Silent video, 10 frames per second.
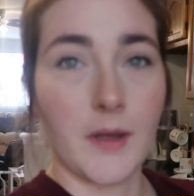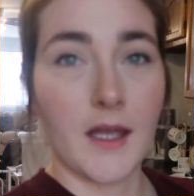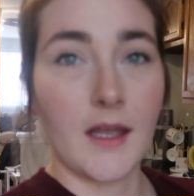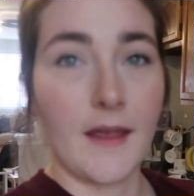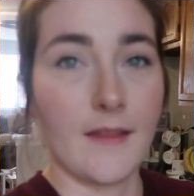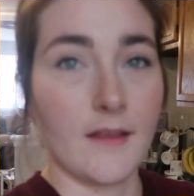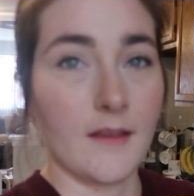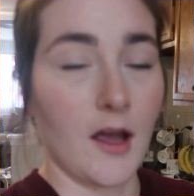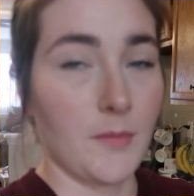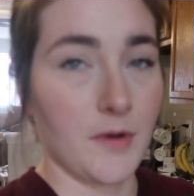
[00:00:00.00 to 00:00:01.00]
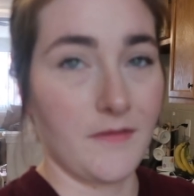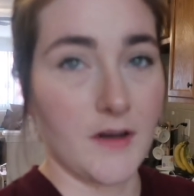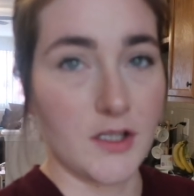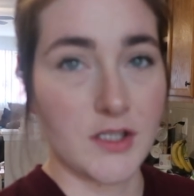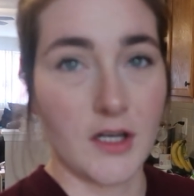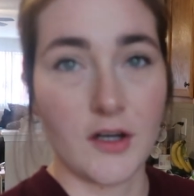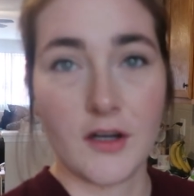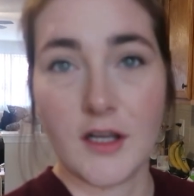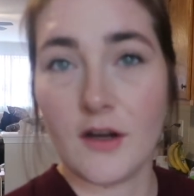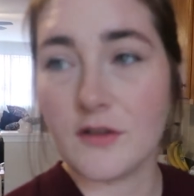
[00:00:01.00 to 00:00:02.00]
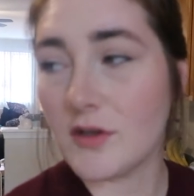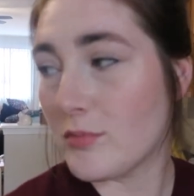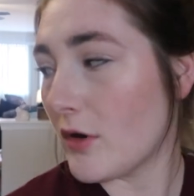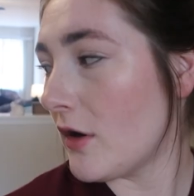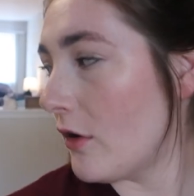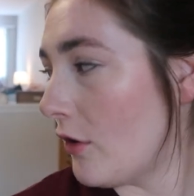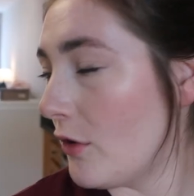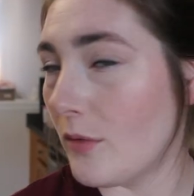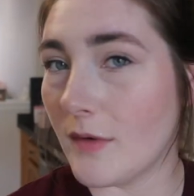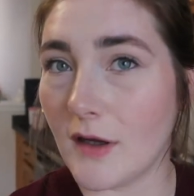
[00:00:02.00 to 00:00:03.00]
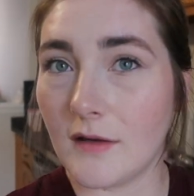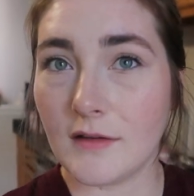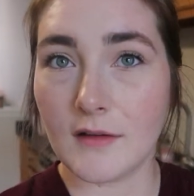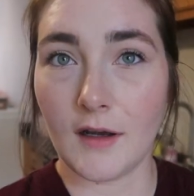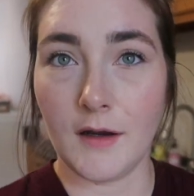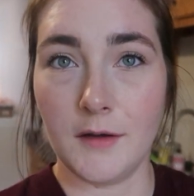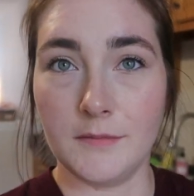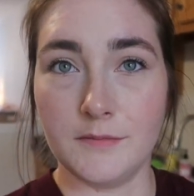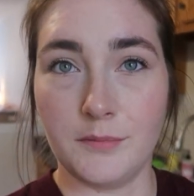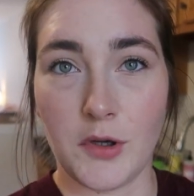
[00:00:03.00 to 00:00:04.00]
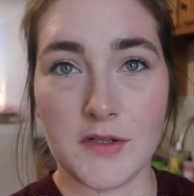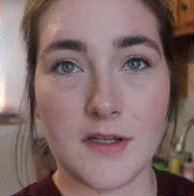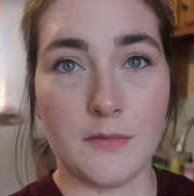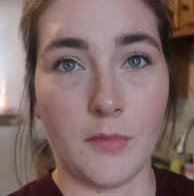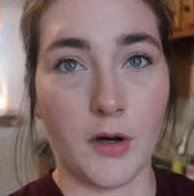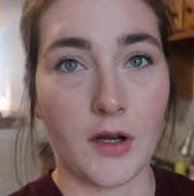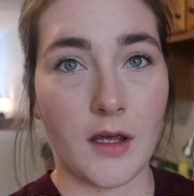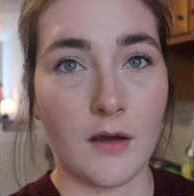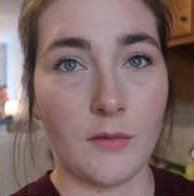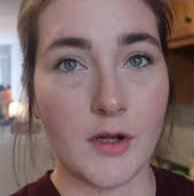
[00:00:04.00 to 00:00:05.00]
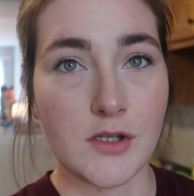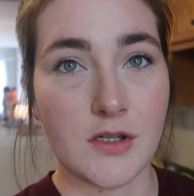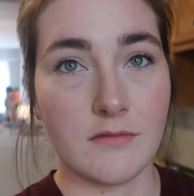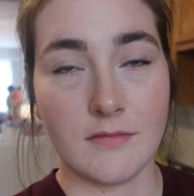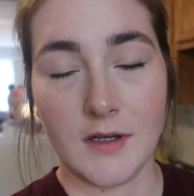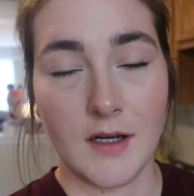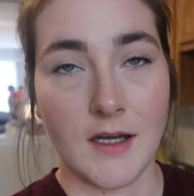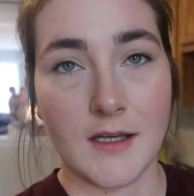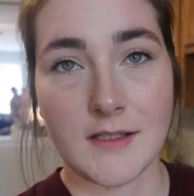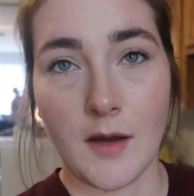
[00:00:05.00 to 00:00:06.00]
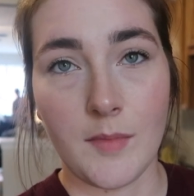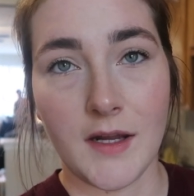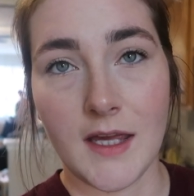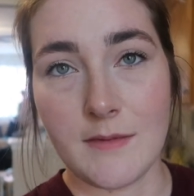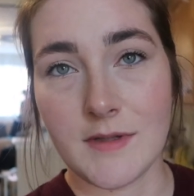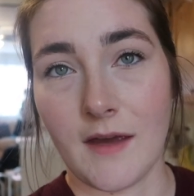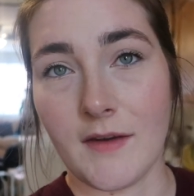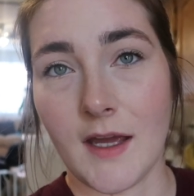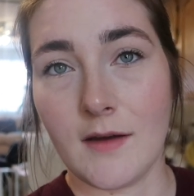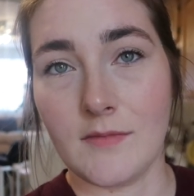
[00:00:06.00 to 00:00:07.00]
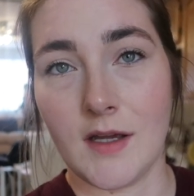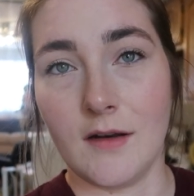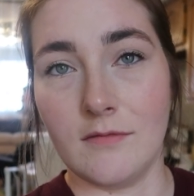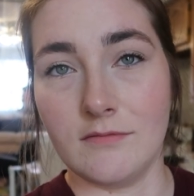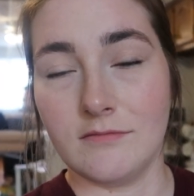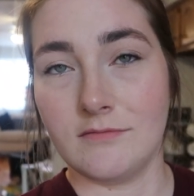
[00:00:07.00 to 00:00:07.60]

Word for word: bit, and I'm gonna finish dinner. He also brought home Um, Boston Market, which his company keeps giving him in